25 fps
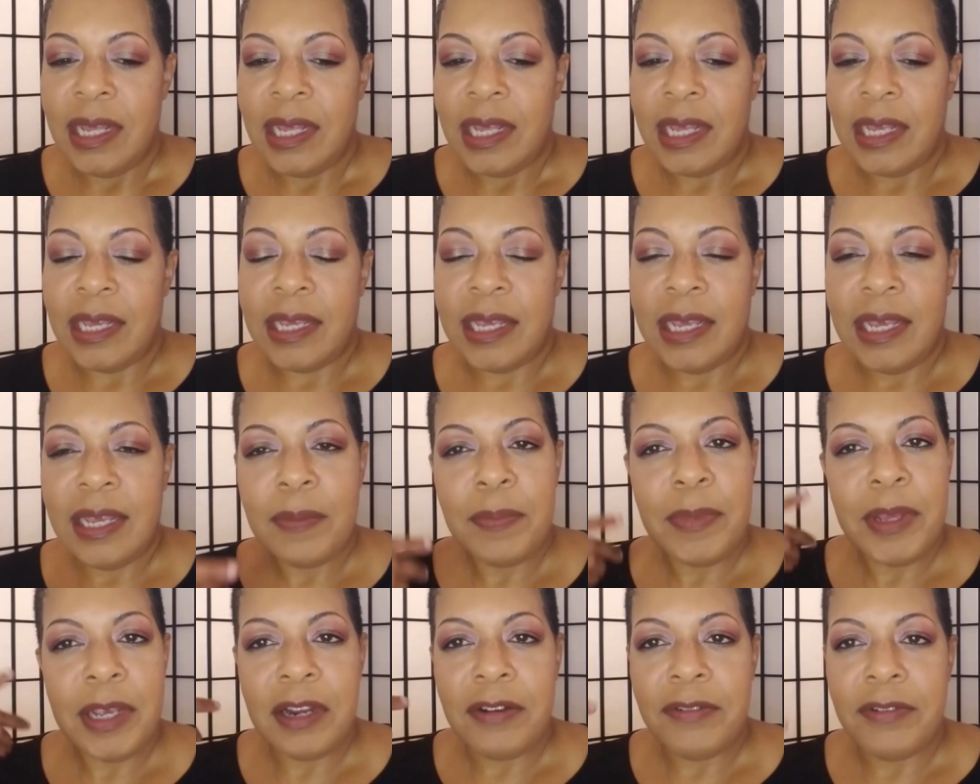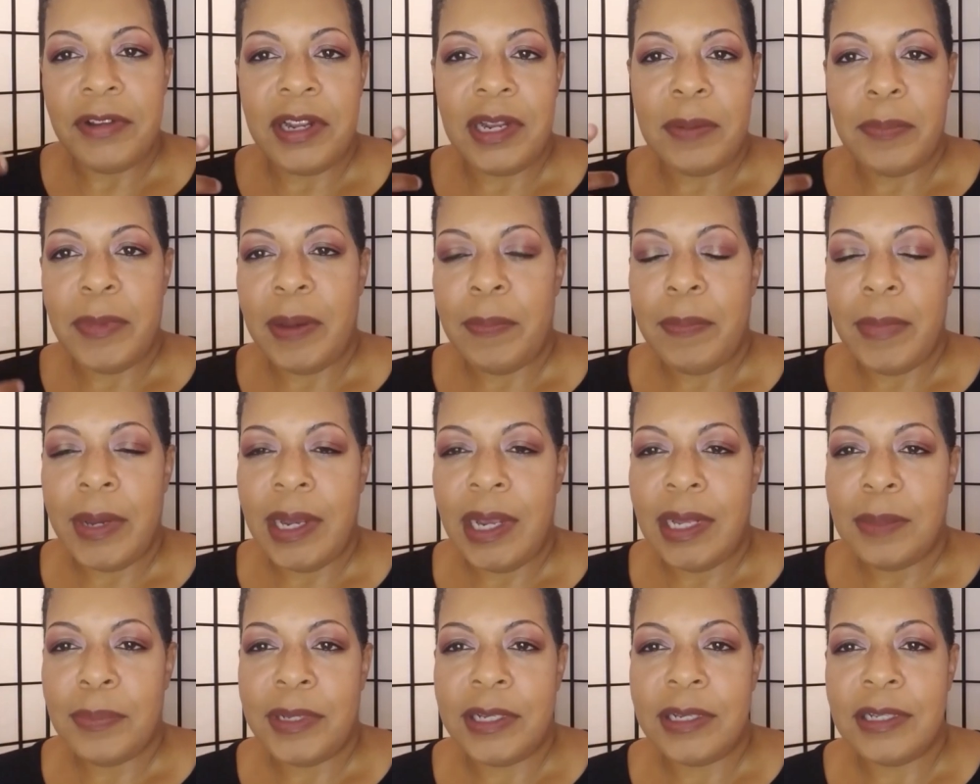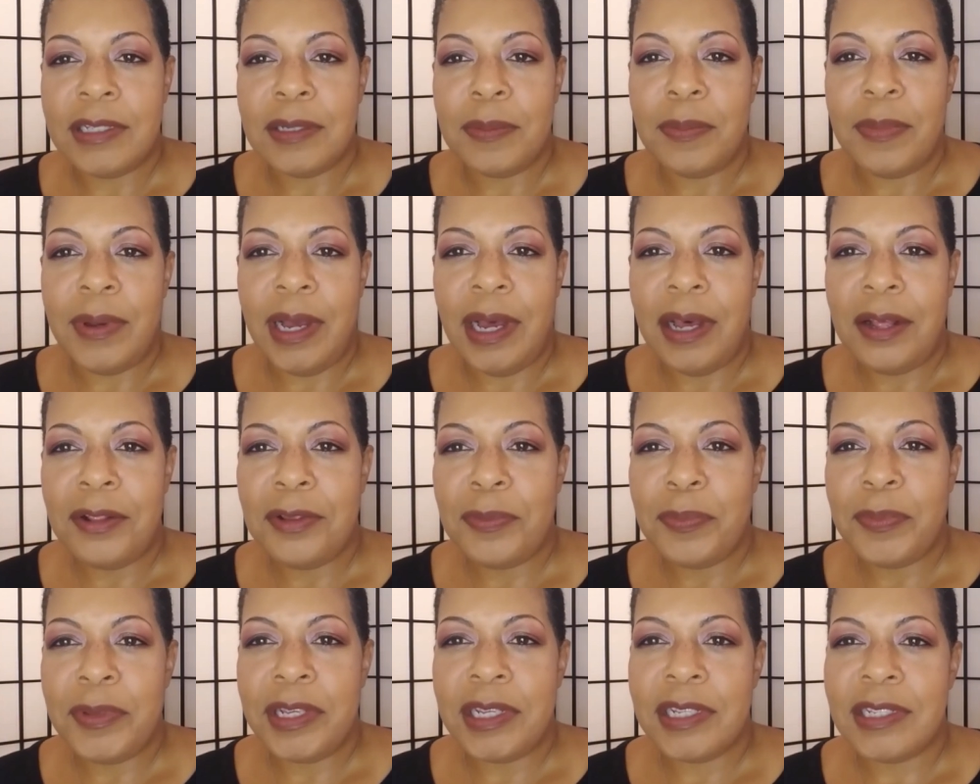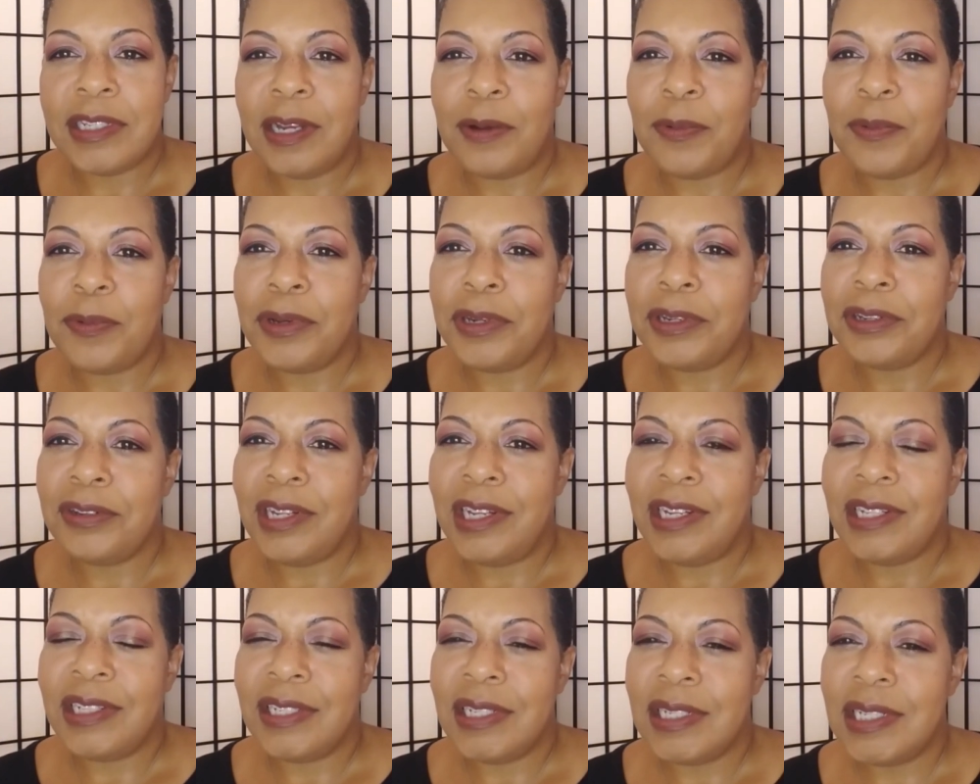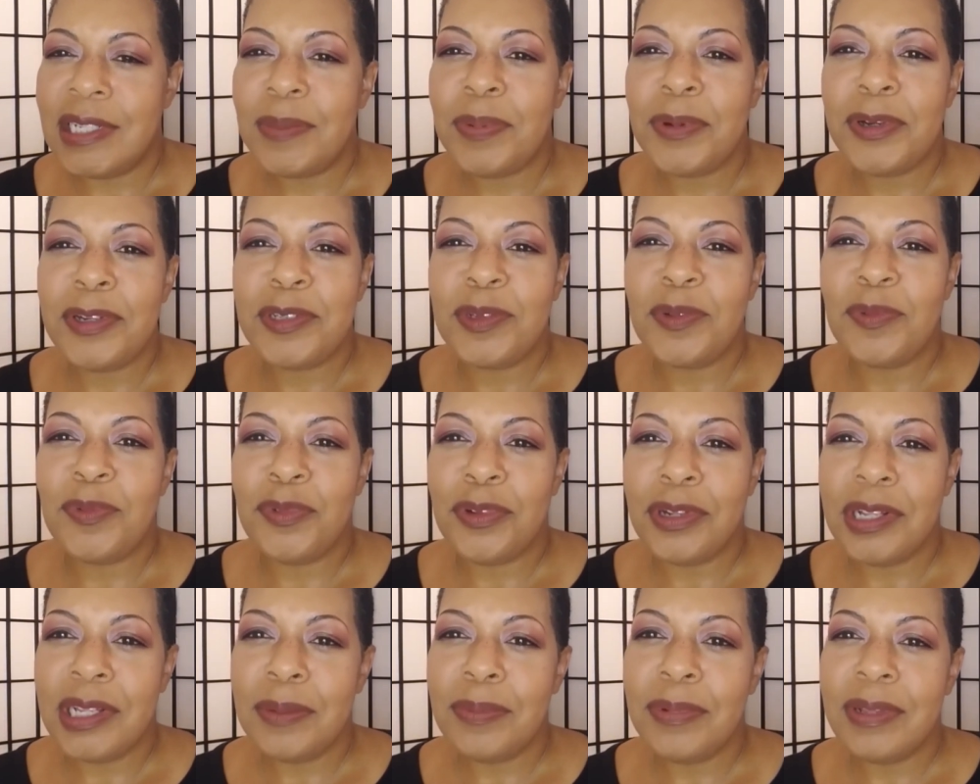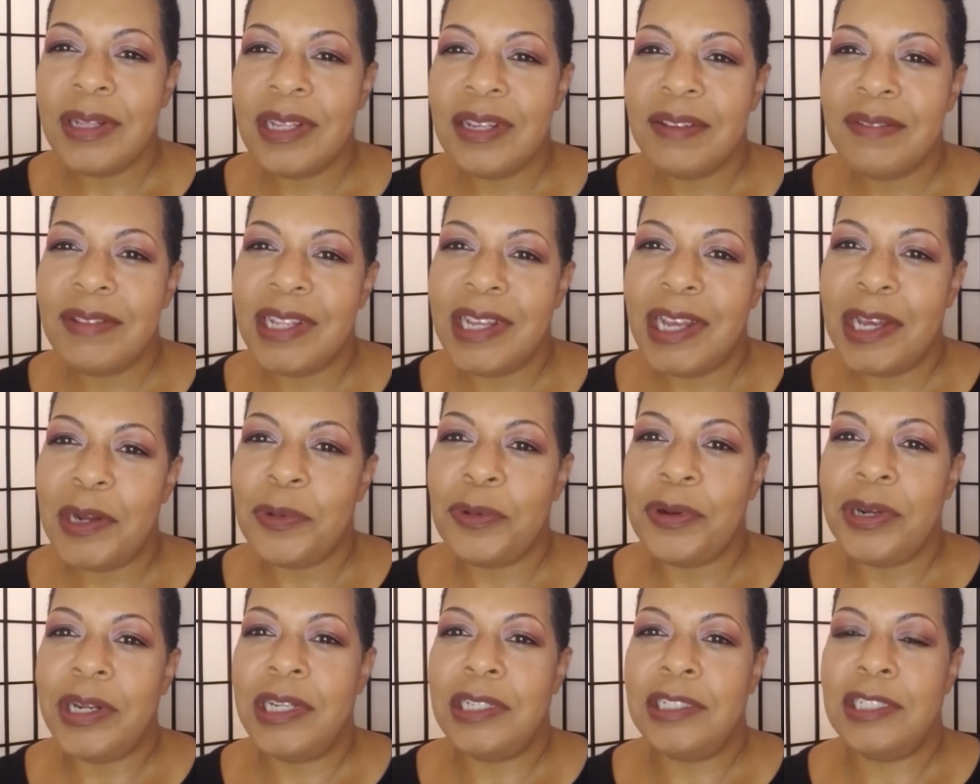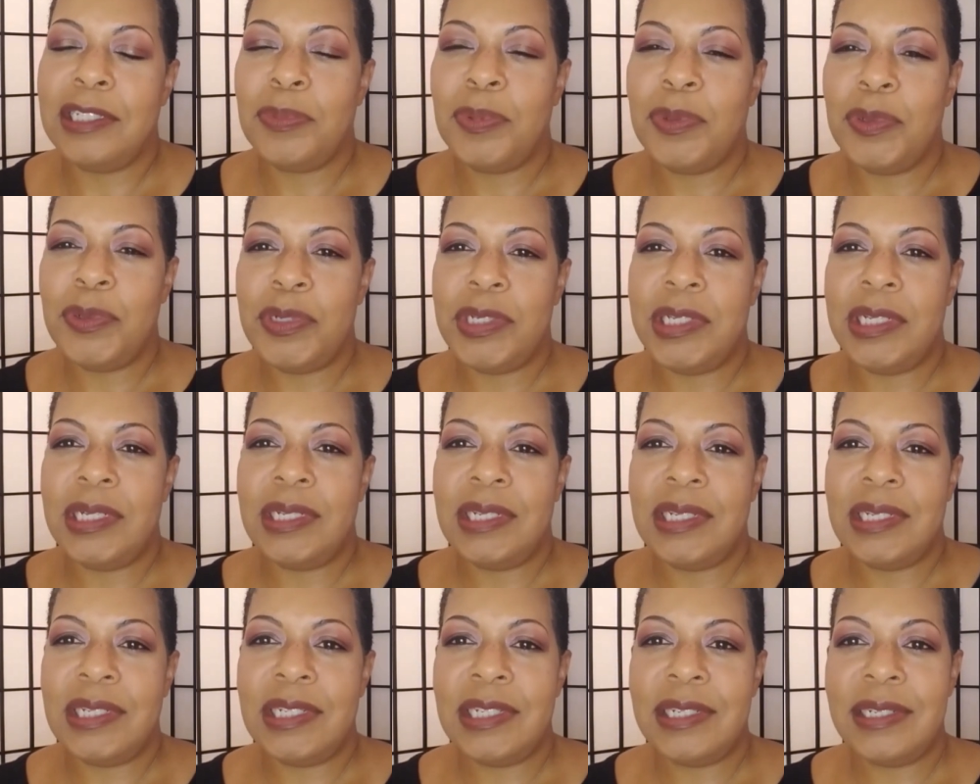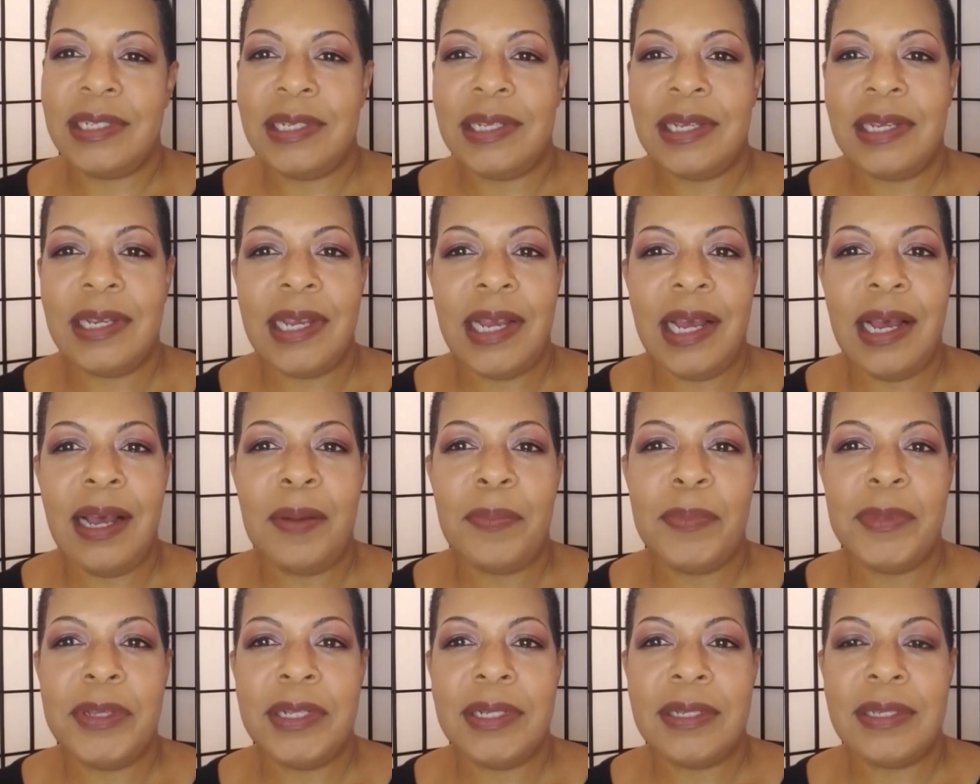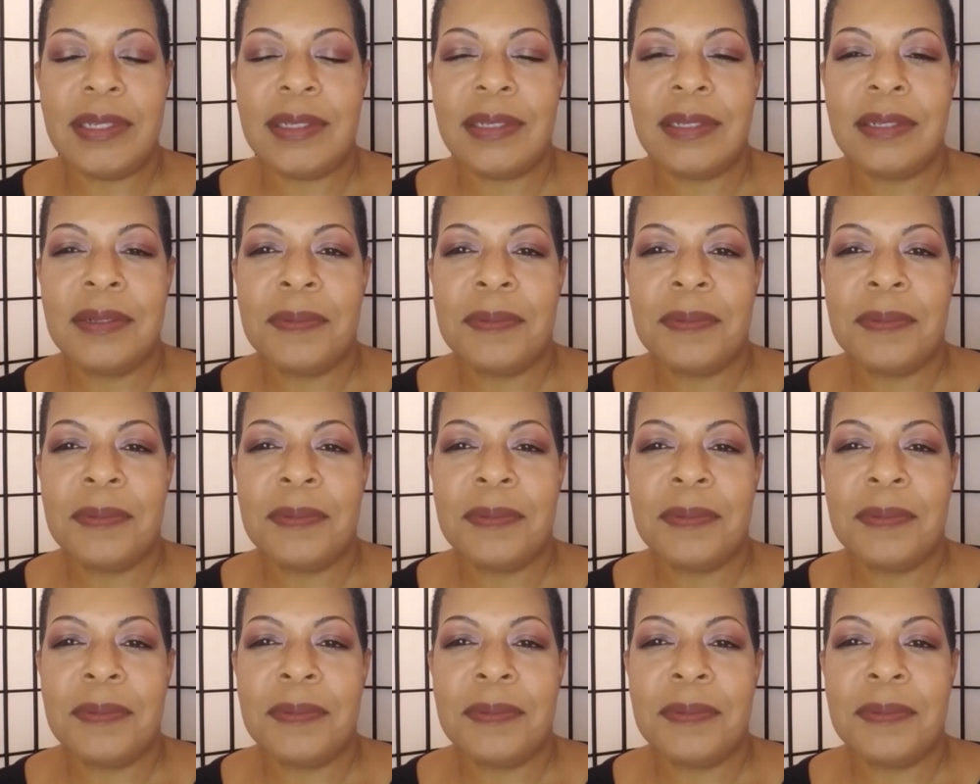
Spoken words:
it came back around in my mind because it bothered me, because I wondered, like, does this person really believe that, or are they just posting this just to get comments